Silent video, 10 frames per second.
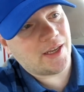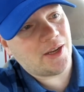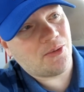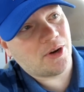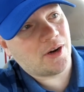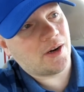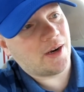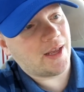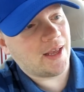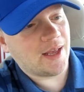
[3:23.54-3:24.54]

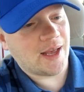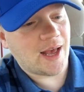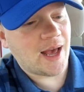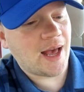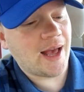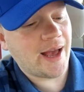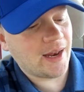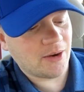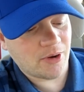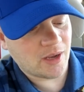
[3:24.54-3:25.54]
anywhere, I
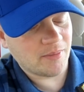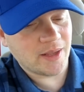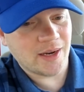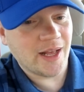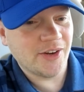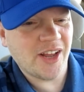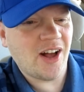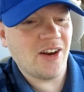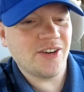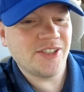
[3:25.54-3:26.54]
highly recommend it.
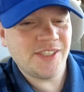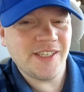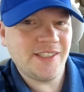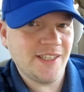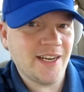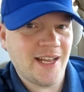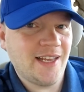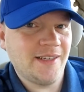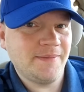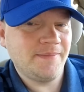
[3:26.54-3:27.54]

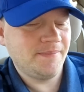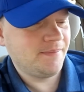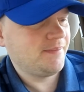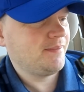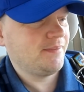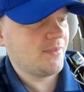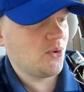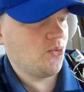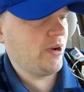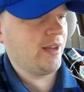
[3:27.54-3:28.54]
$1.69.
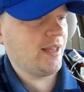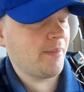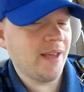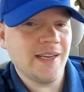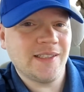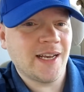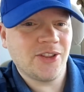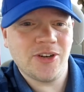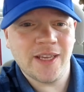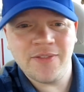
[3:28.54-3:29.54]
Really, I mean, it's like
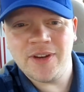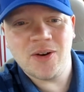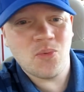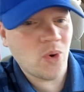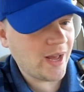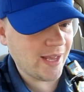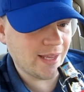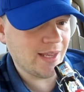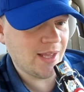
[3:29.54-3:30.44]
they're giving it away.